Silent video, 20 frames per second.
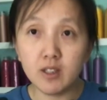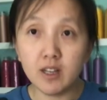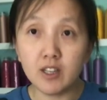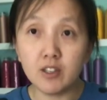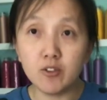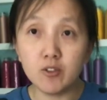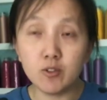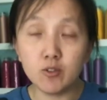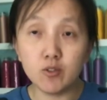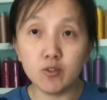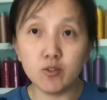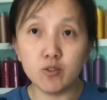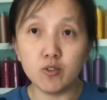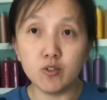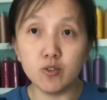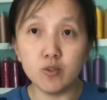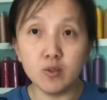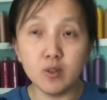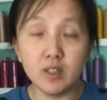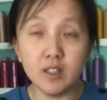I used to
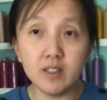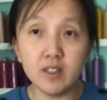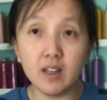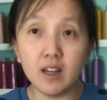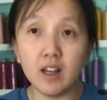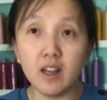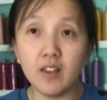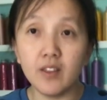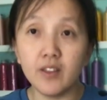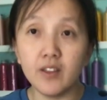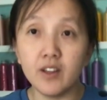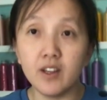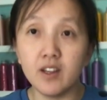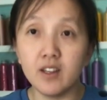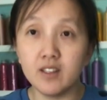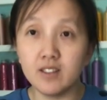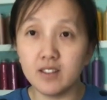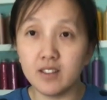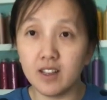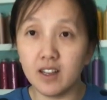do it, and
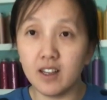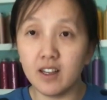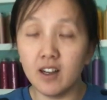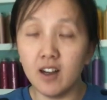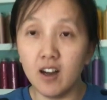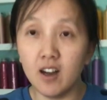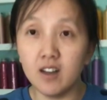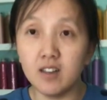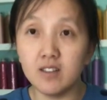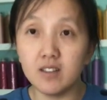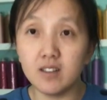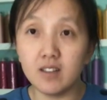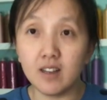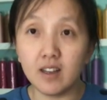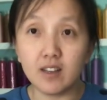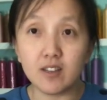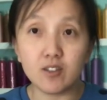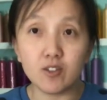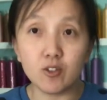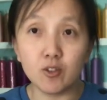then it got
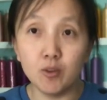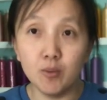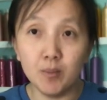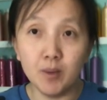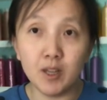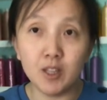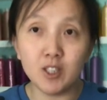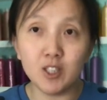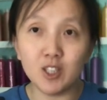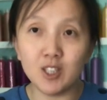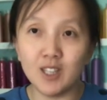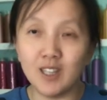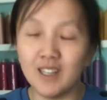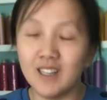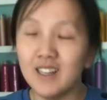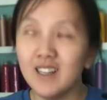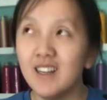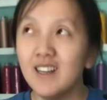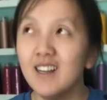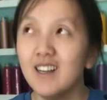like too much.
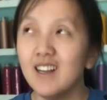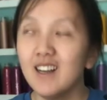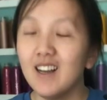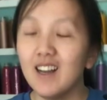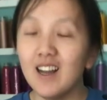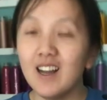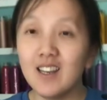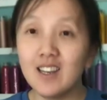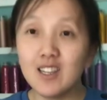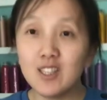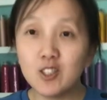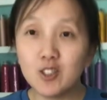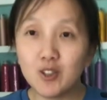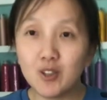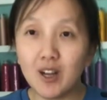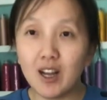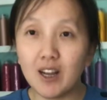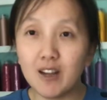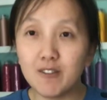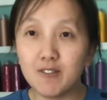Unless you
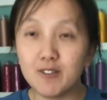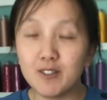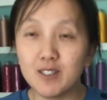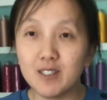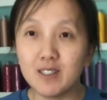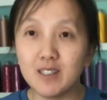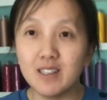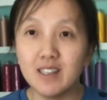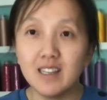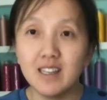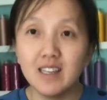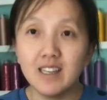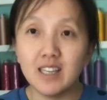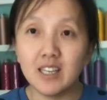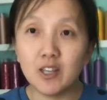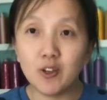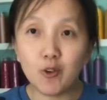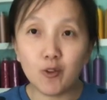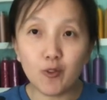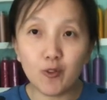have a
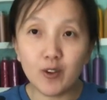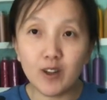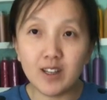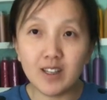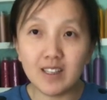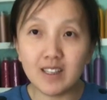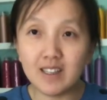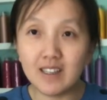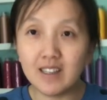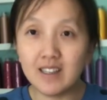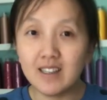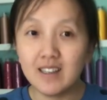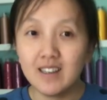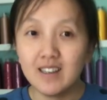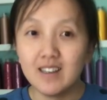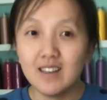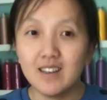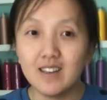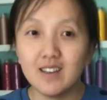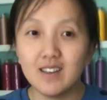eco-friendly
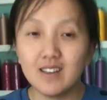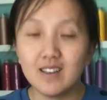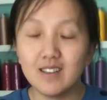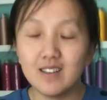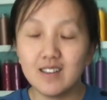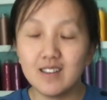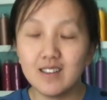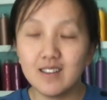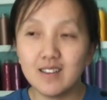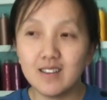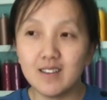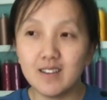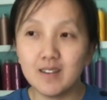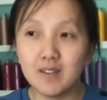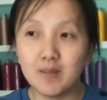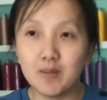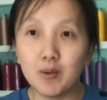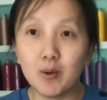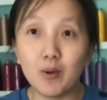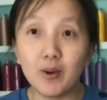
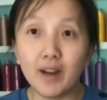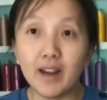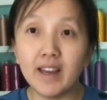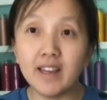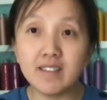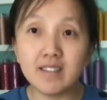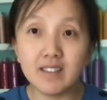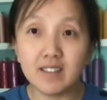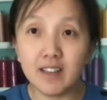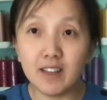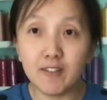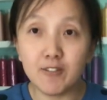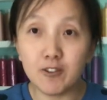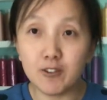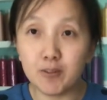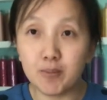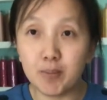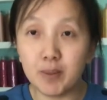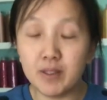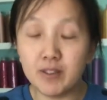or ink
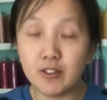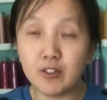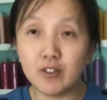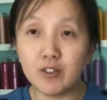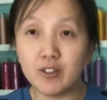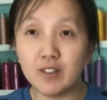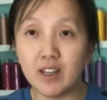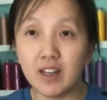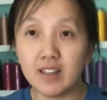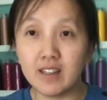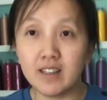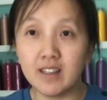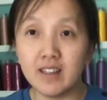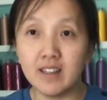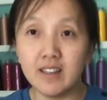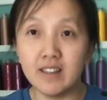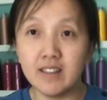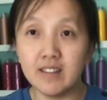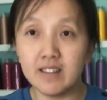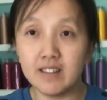saver printer that
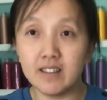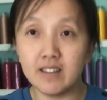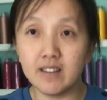can